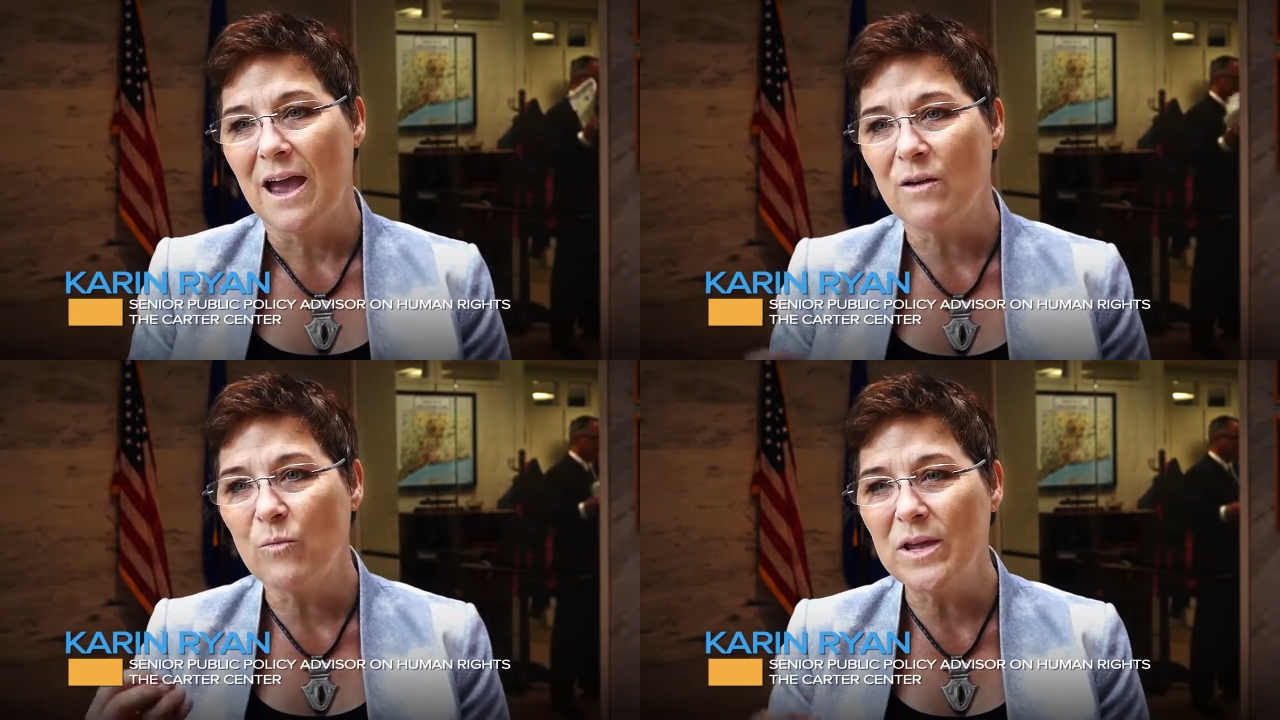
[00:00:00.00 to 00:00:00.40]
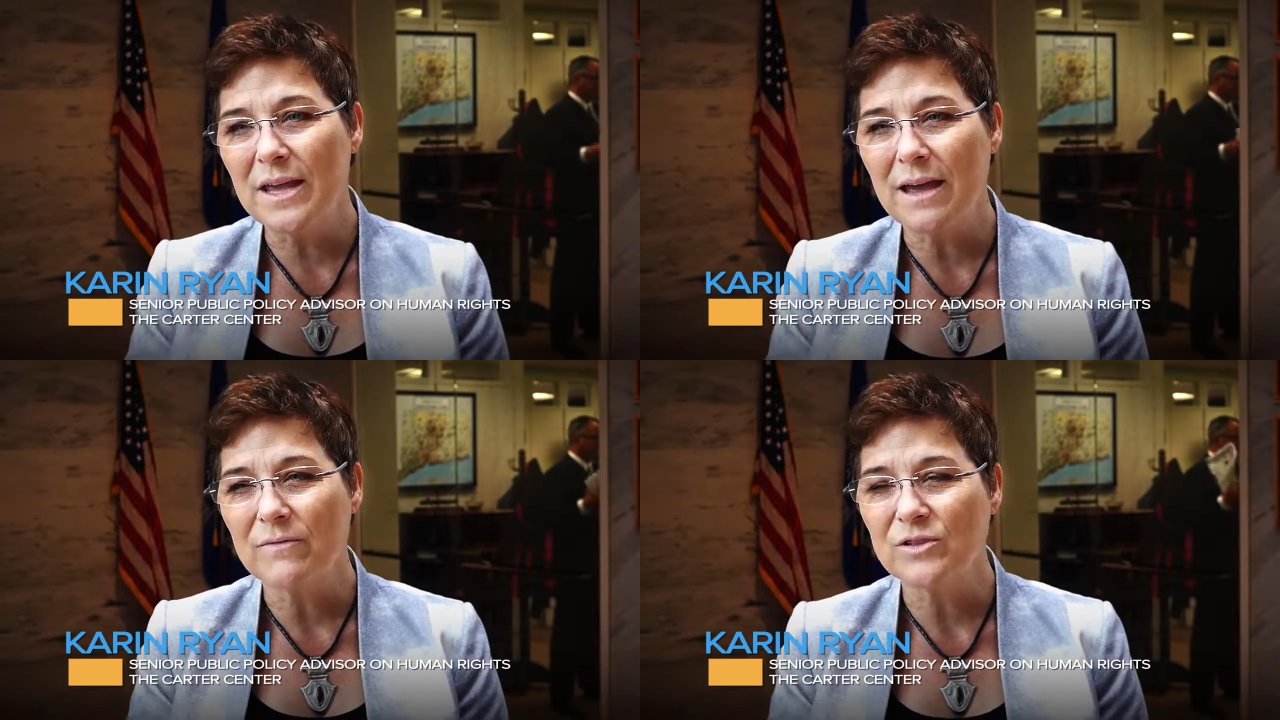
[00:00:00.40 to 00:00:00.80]
and we
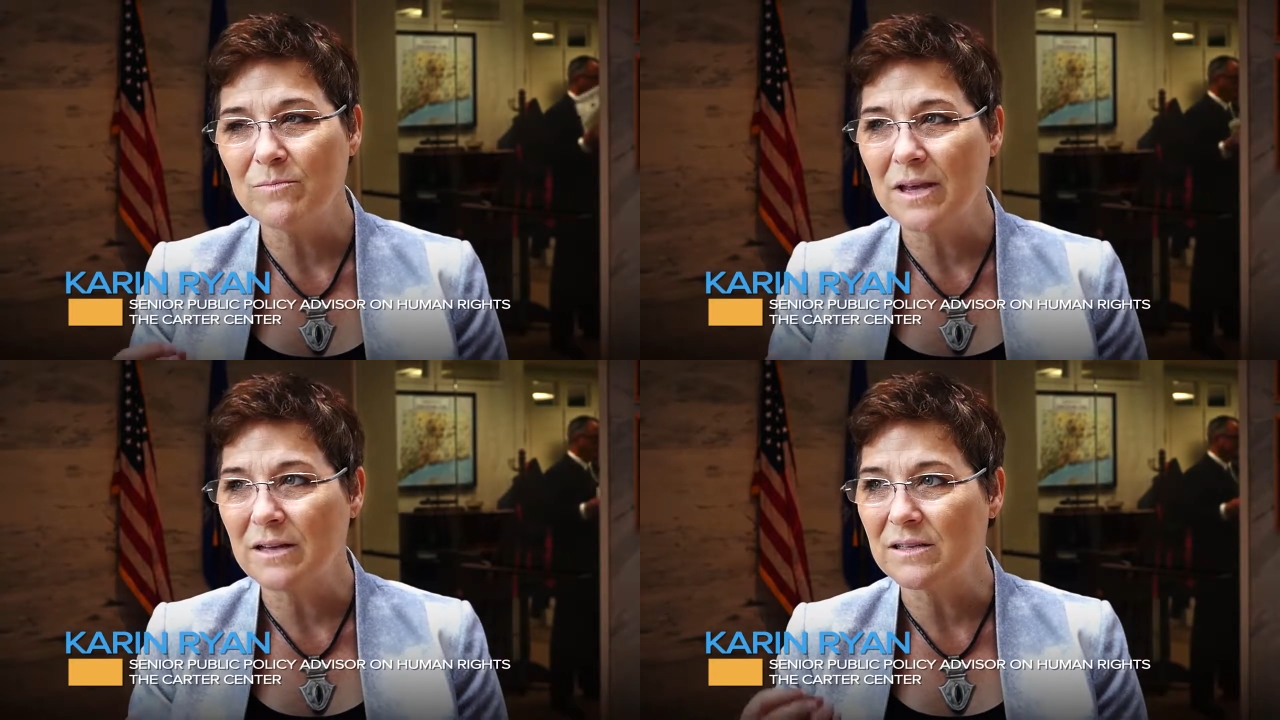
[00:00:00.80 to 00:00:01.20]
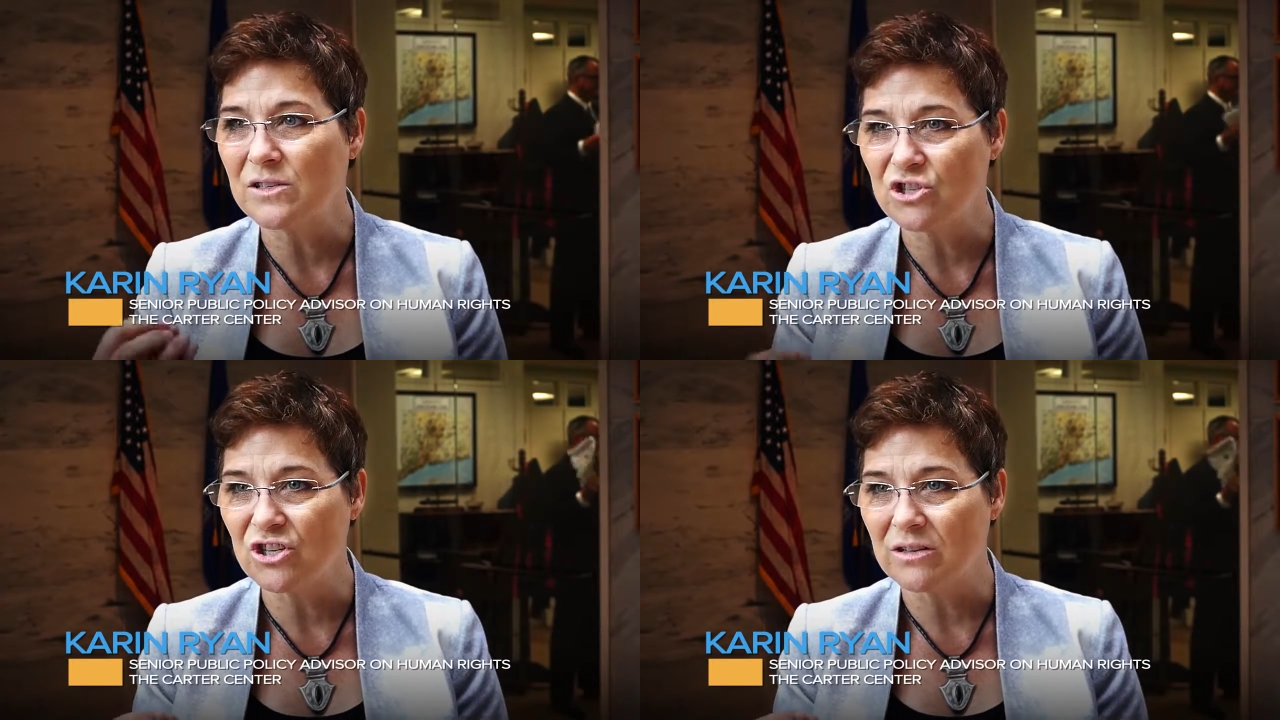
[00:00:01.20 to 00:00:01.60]
have to make a
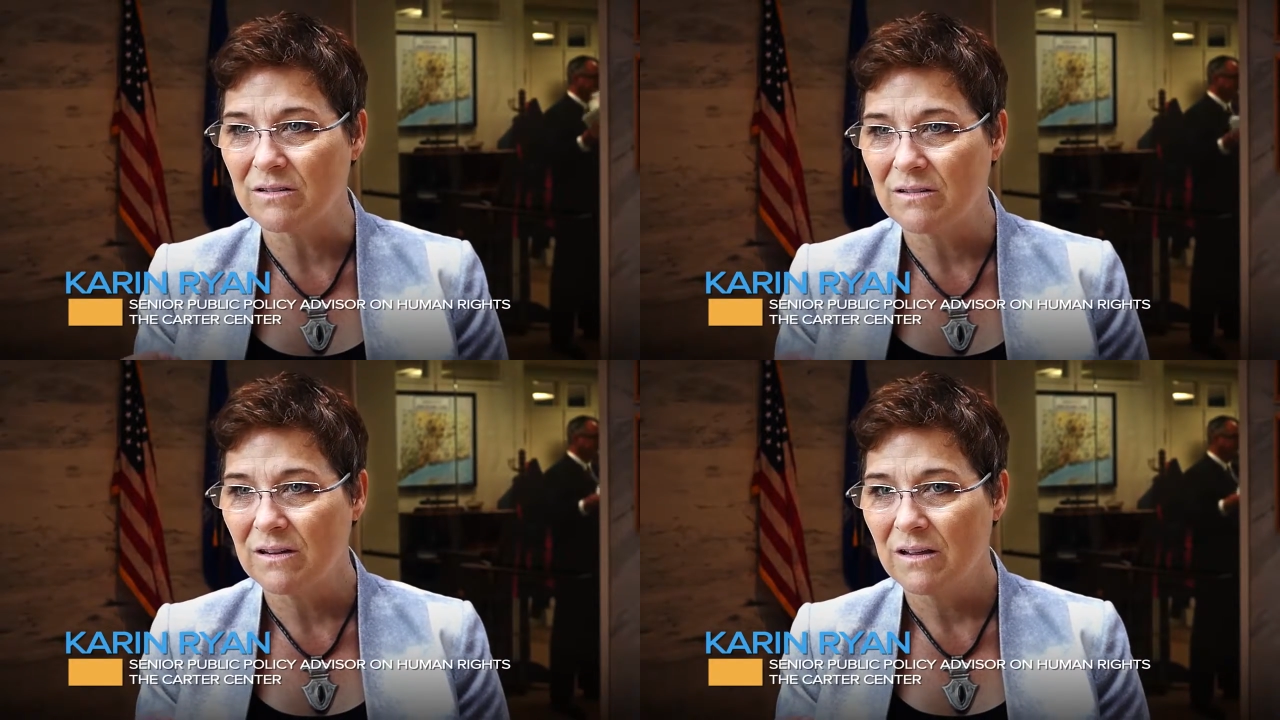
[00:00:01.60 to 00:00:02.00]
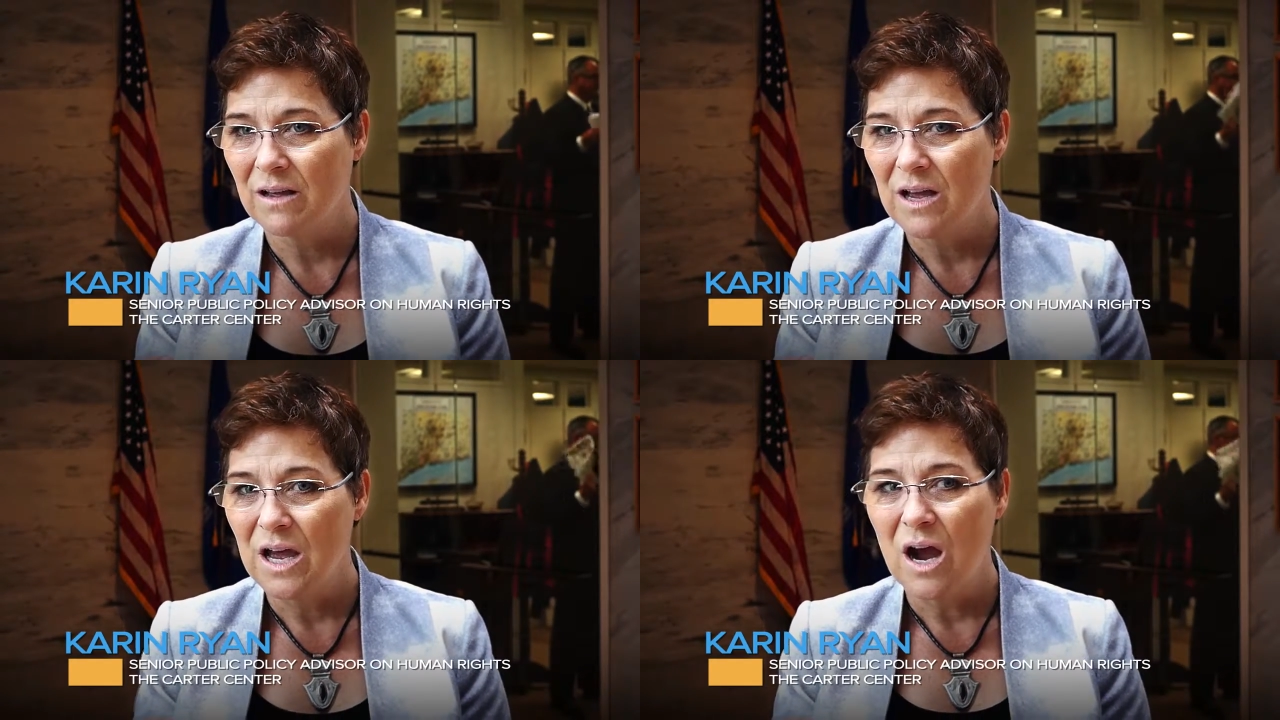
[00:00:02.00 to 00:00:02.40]
decision.
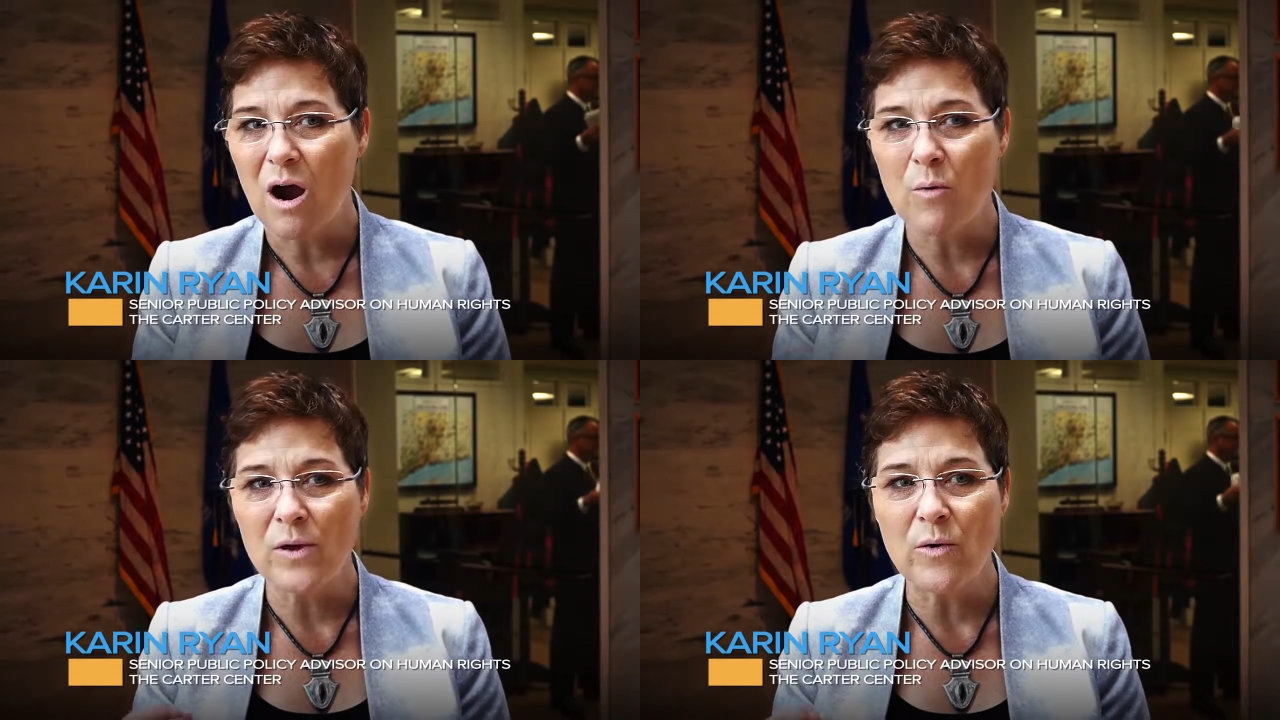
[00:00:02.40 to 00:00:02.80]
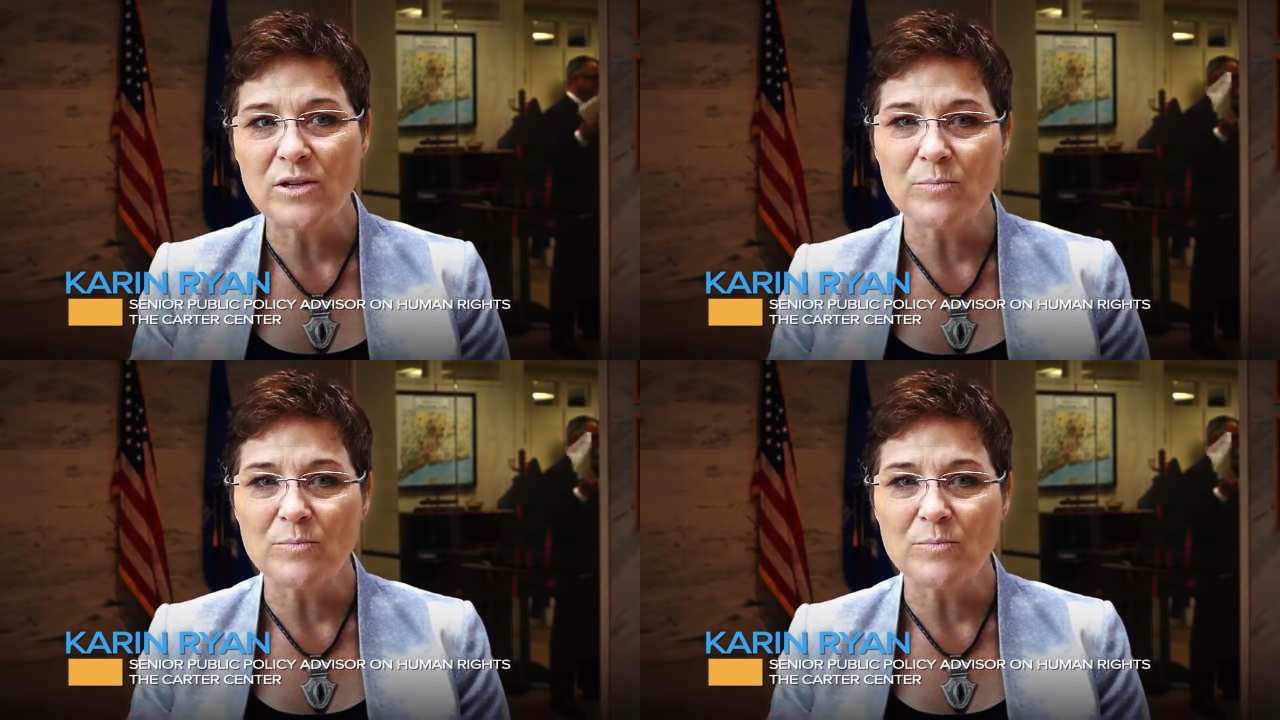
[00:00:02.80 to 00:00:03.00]
Are we going